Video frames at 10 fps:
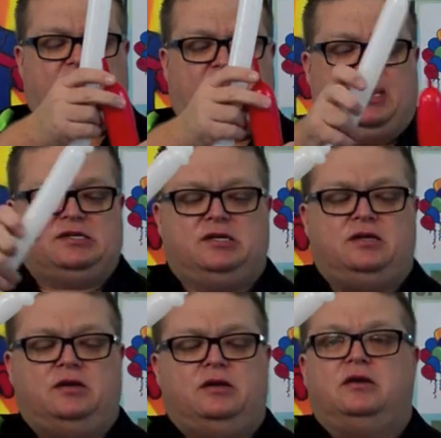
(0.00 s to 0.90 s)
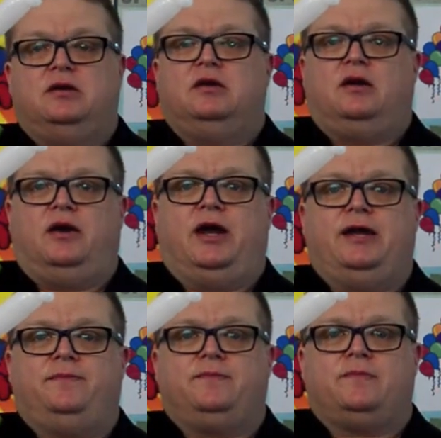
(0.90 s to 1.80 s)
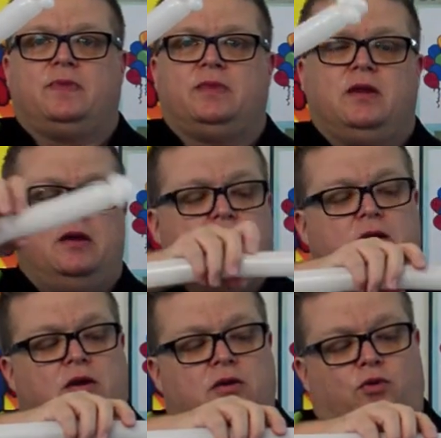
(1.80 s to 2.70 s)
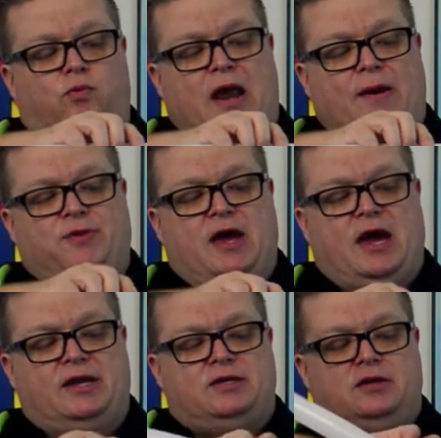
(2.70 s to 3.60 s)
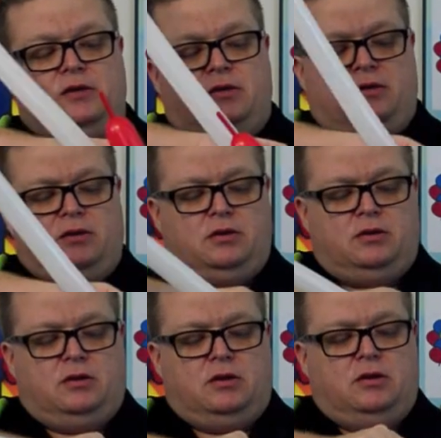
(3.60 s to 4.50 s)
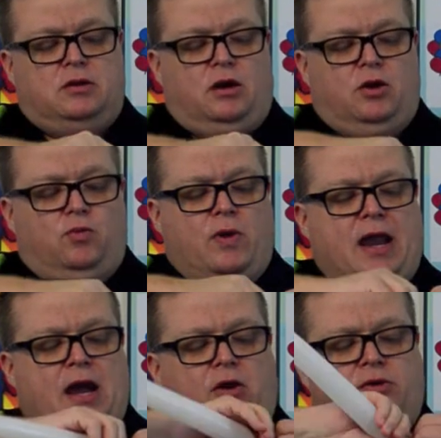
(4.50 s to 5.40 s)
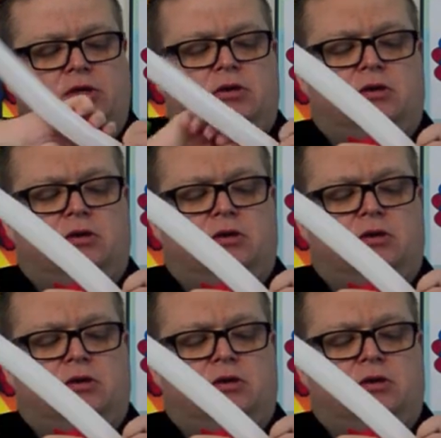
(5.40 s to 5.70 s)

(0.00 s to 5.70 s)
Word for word: hat. All right? So wrap that around